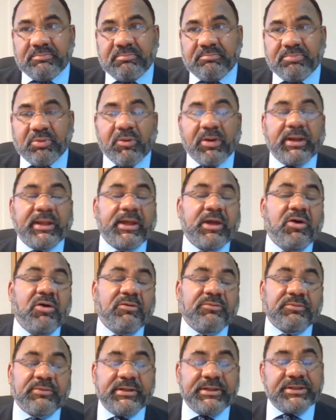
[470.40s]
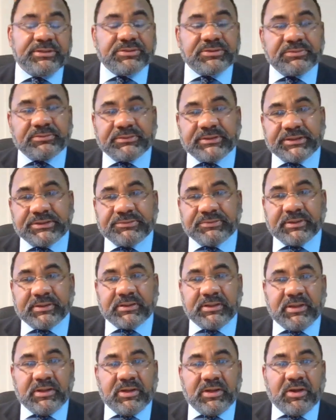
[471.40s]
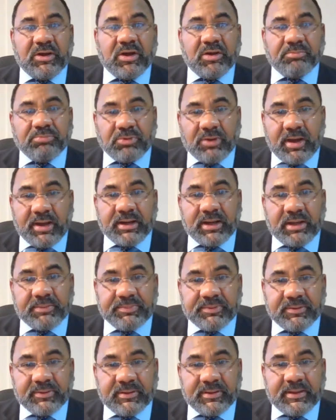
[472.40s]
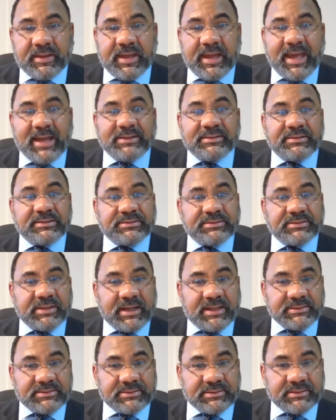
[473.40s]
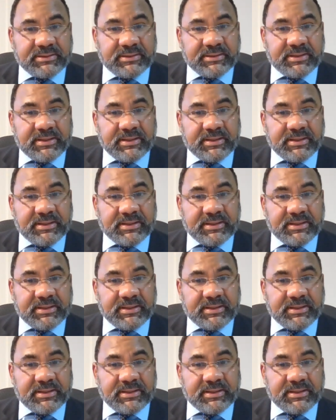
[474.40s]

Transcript: boiling over in the school district are brought up and discussed,